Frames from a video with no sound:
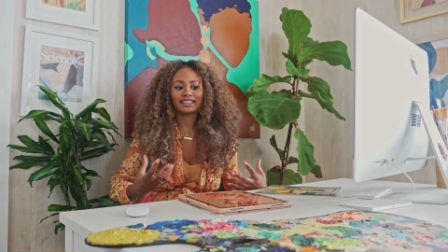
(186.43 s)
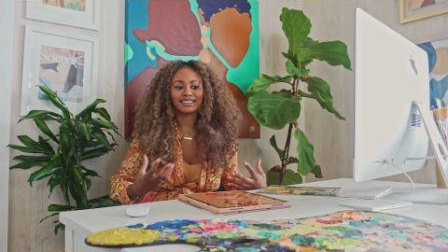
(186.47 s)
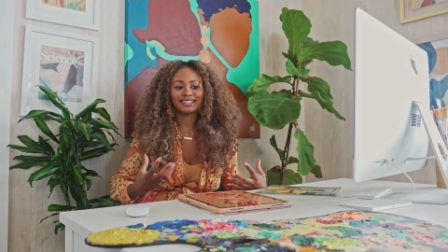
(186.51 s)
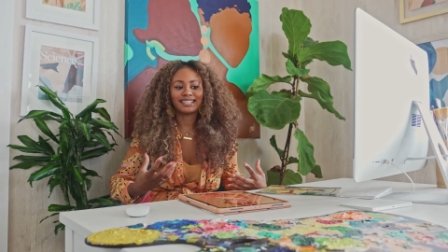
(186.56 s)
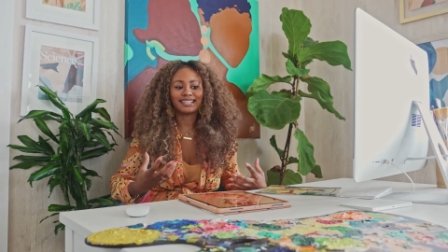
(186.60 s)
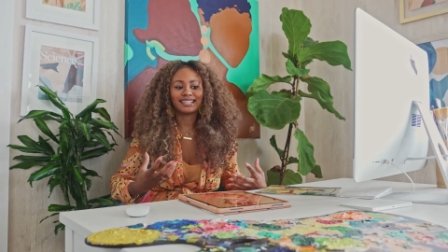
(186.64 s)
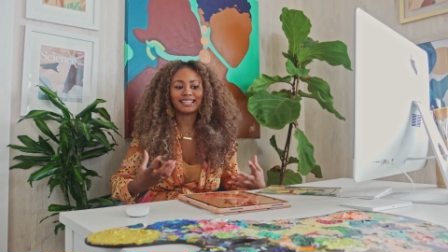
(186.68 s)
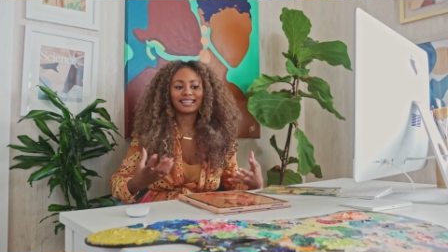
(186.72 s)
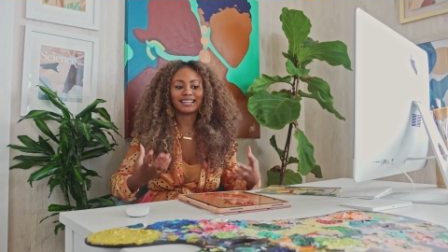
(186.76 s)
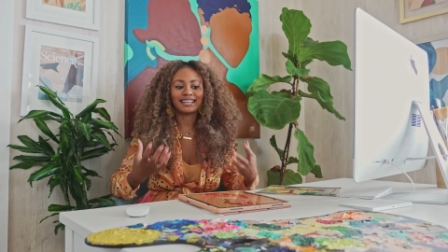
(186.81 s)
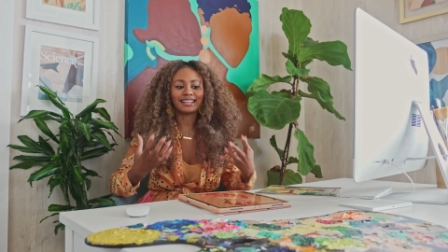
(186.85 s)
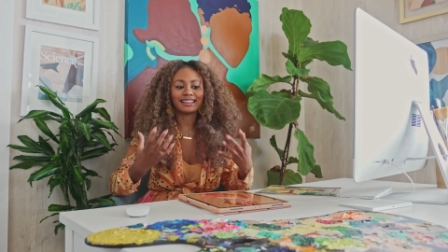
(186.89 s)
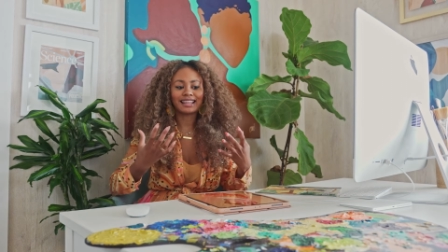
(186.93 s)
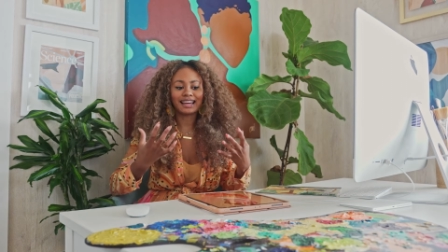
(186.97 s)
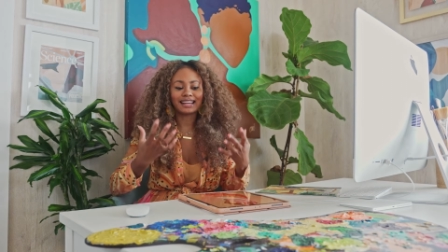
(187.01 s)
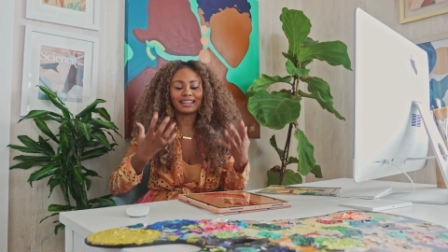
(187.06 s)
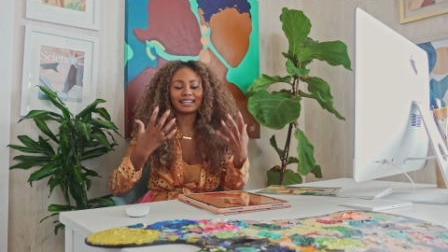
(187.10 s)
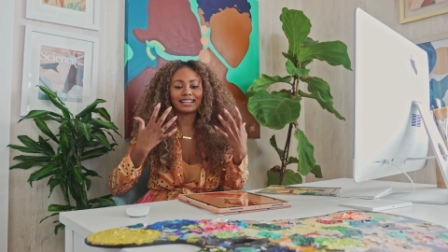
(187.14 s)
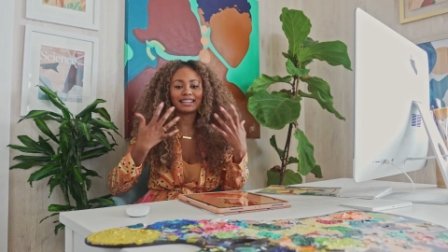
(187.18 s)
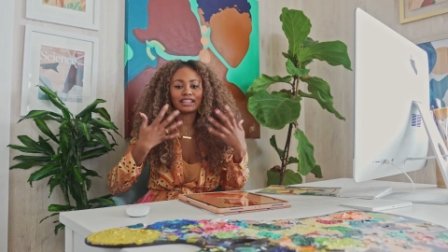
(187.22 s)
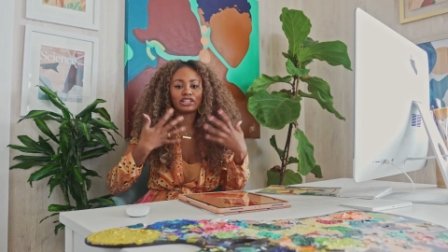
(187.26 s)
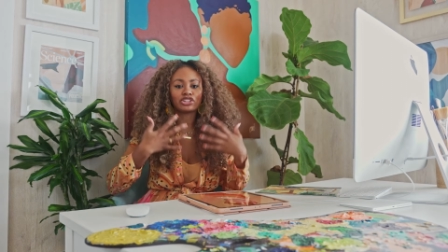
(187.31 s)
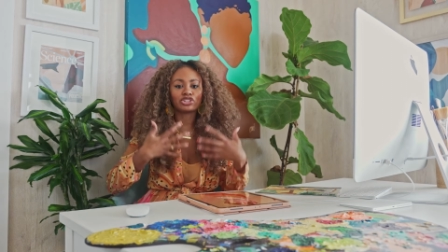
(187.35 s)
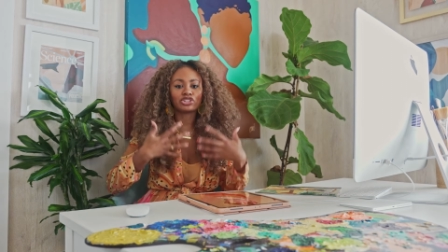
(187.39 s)
the that
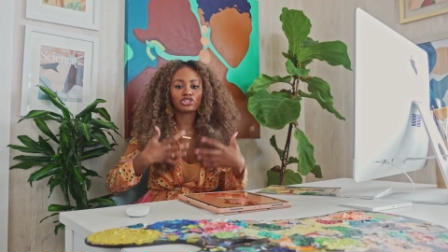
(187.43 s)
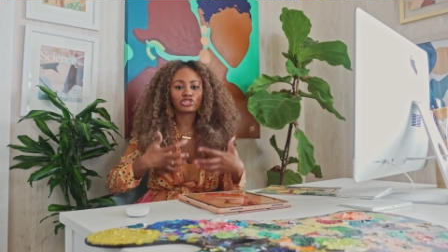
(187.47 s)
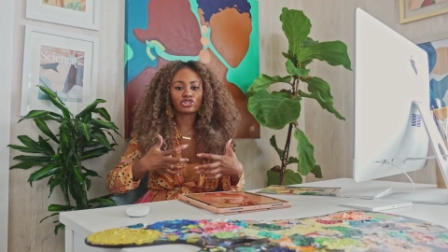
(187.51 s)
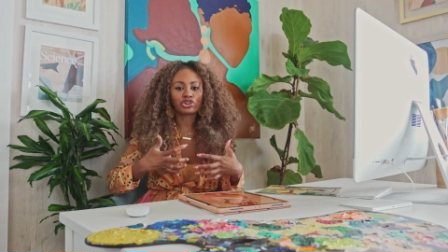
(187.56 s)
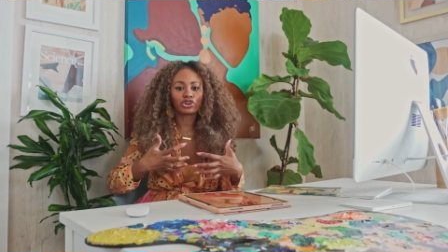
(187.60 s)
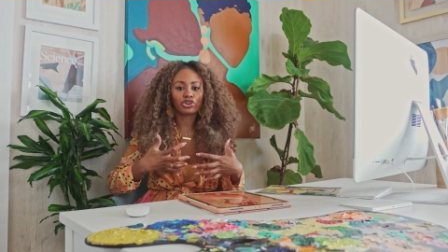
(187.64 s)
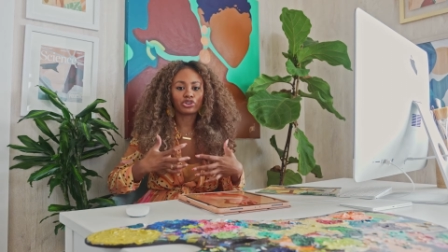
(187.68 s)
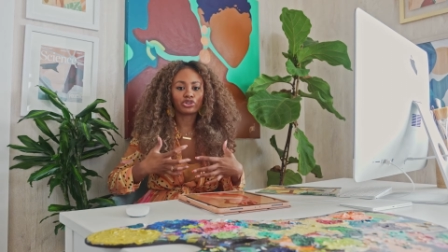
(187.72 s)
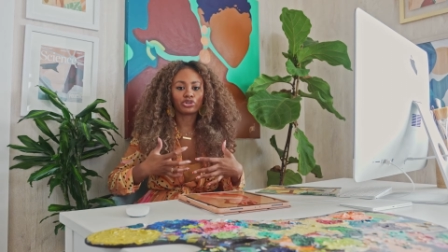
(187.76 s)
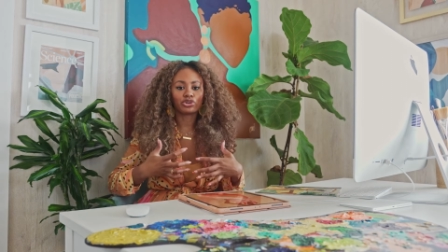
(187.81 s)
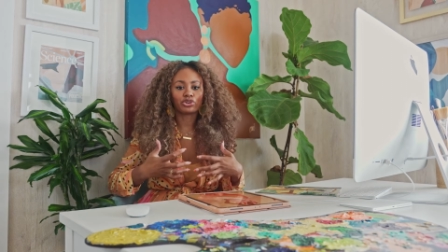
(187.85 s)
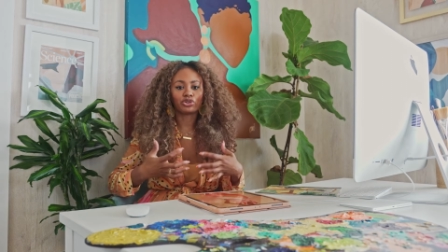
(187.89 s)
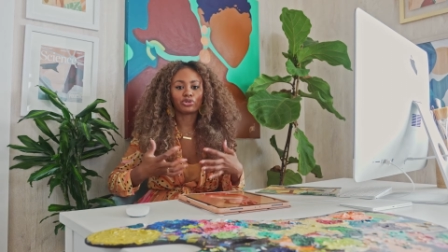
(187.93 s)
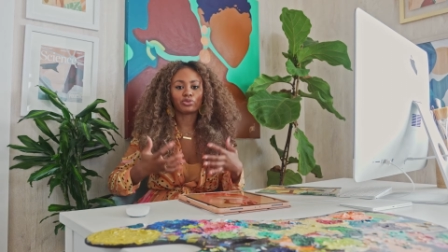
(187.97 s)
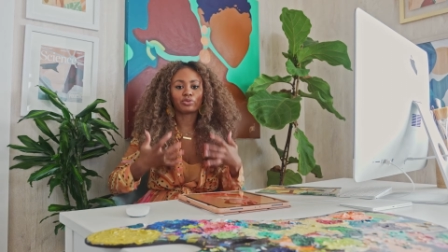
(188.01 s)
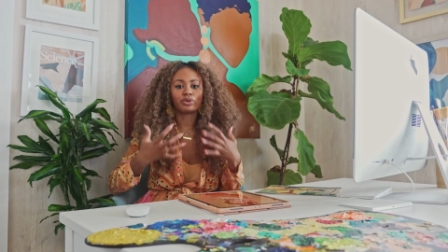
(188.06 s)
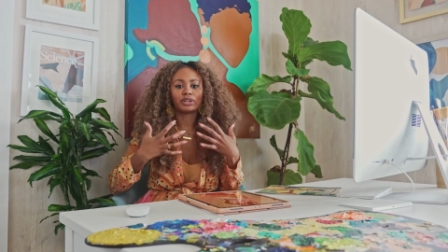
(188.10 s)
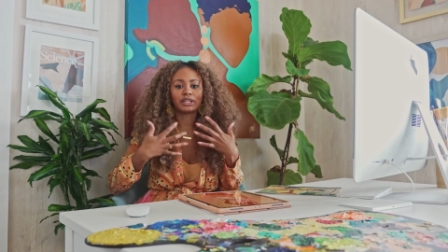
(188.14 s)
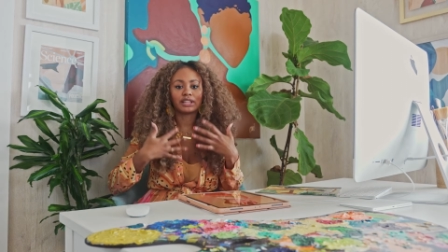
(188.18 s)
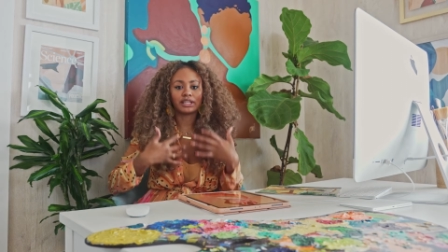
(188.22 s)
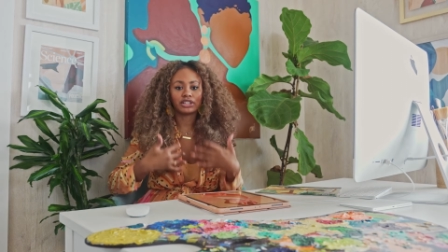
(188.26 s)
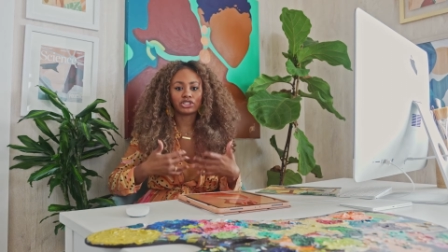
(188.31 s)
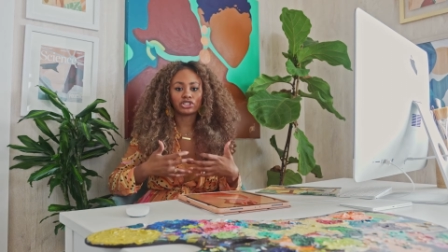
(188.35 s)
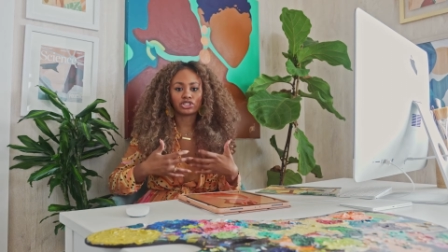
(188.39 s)
internal
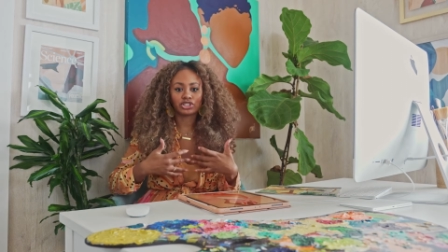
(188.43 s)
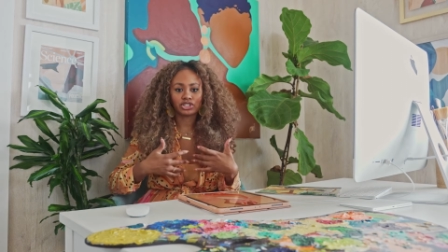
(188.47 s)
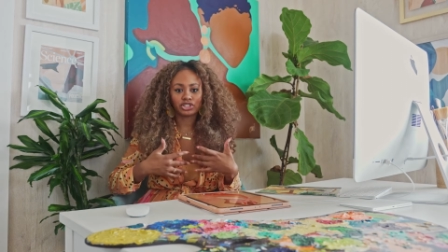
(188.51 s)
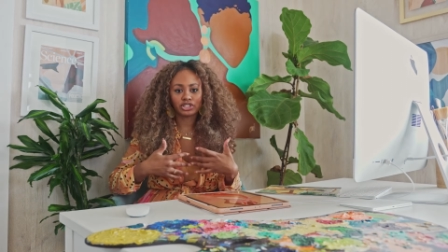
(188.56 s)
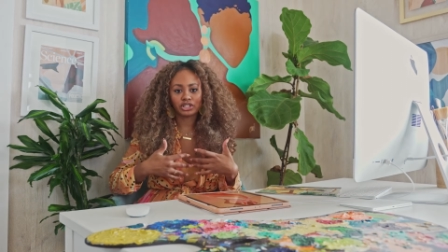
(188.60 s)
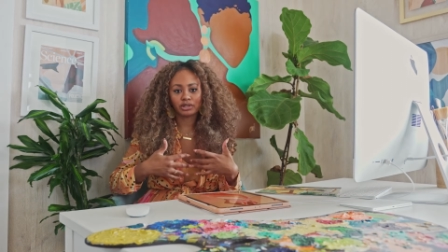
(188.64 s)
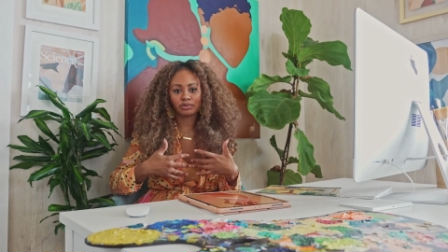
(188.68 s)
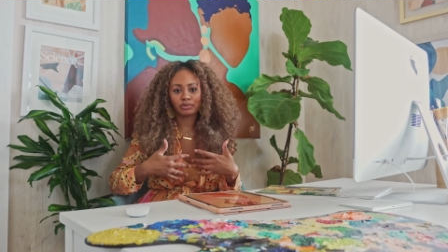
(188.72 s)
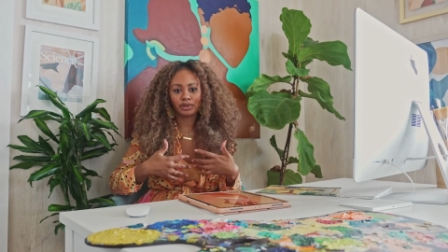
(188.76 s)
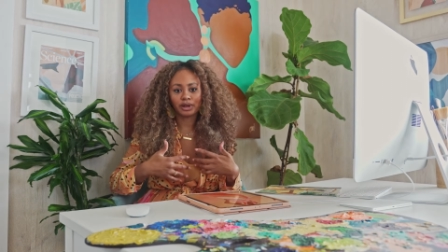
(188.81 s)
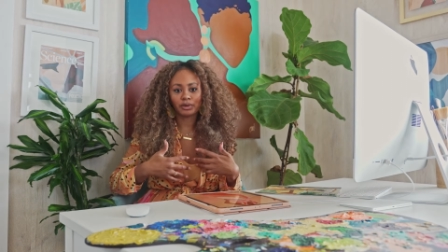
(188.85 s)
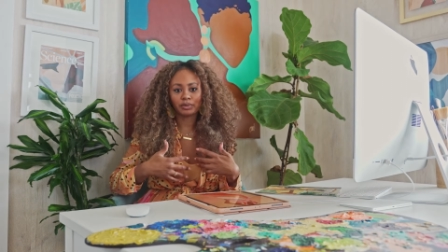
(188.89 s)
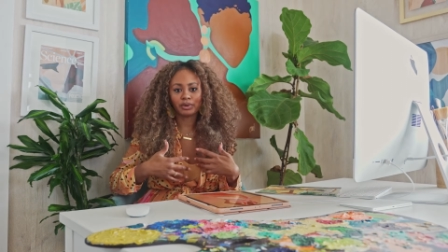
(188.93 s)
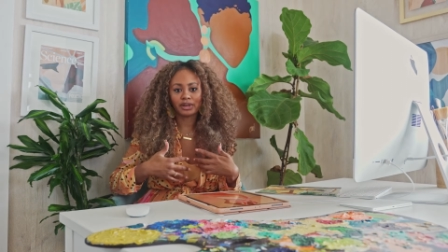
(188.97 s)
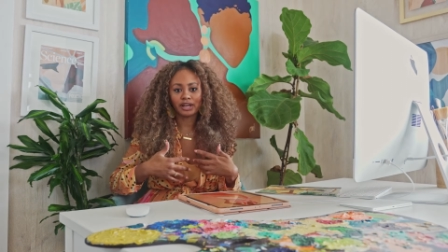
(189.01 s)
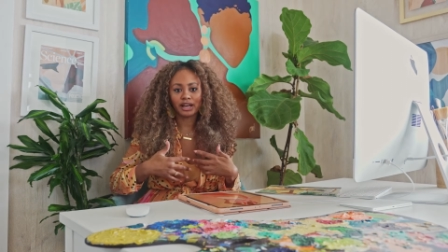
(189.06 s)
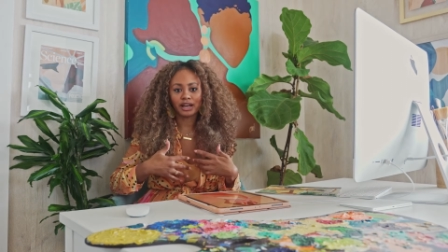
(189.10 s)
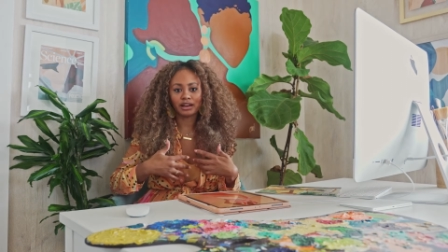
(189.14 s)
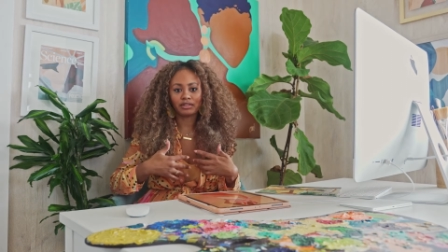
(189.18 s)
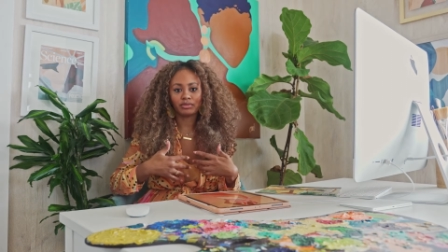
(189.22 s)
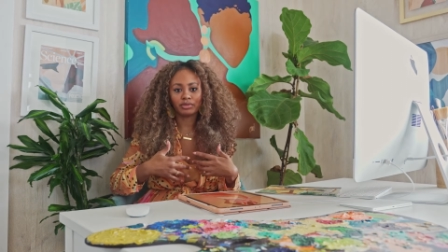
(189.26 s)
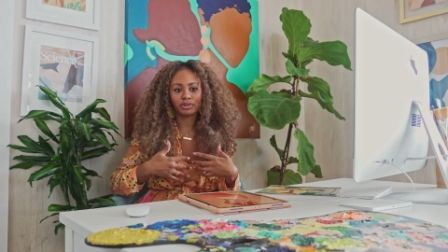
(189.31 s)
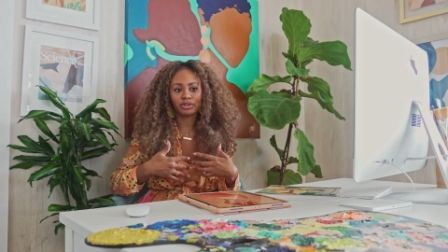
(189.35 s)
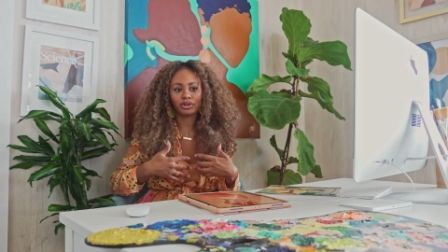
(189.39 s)
relationship that we
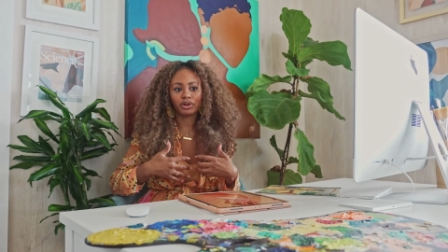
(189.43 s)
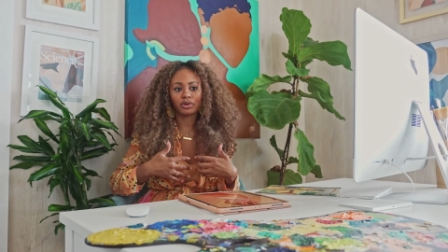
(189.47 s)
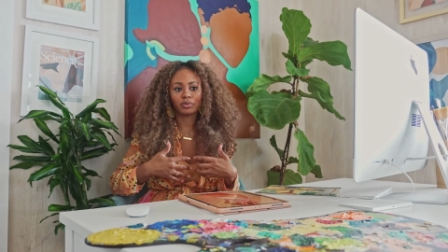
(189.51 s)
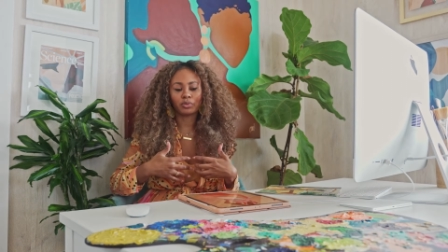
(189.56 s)
have with our